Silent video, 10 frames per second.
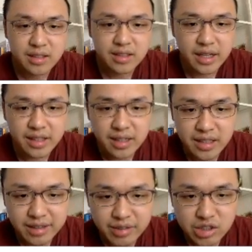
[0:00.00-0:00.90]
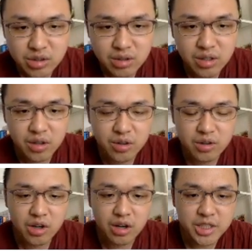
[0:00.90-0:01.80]
and then individual oral
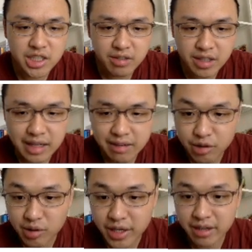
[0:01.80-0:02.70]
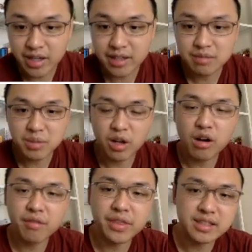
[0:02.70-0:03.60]
commentary, FOA, right? But
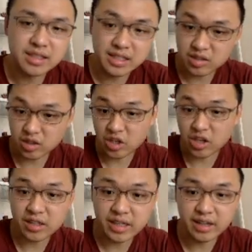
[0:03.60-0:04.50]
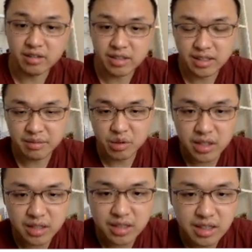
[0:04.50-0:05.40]
all of these are gone now. If you
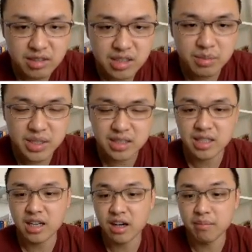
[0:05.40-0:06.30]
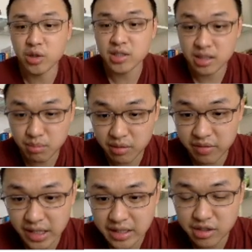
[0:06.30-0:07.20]
look at the new syllabus, it's a lot more
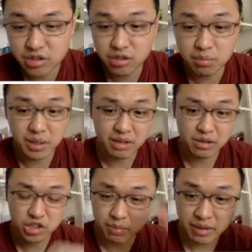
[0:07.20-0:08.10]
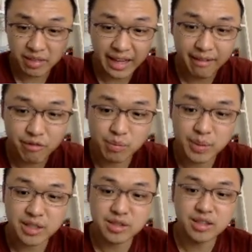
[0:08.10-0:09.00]
simplified. So you should be thankful,
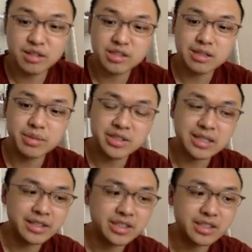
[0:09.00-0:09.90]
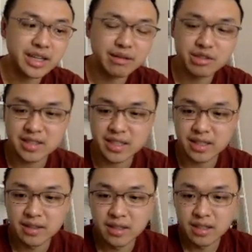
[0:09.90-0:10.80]
because the new syllabus is actually, I would
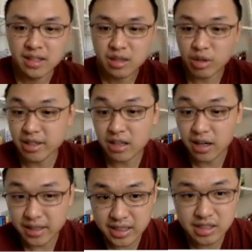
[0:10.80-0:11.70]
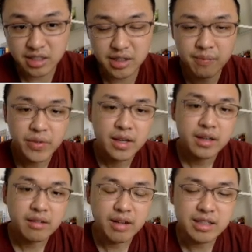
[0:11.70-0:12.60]
say, quite a lot easier,
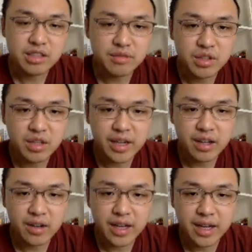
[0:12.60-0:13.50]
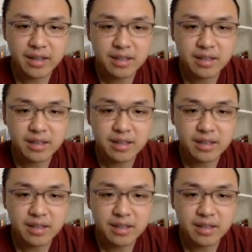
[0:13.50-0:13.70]
right? So if you look at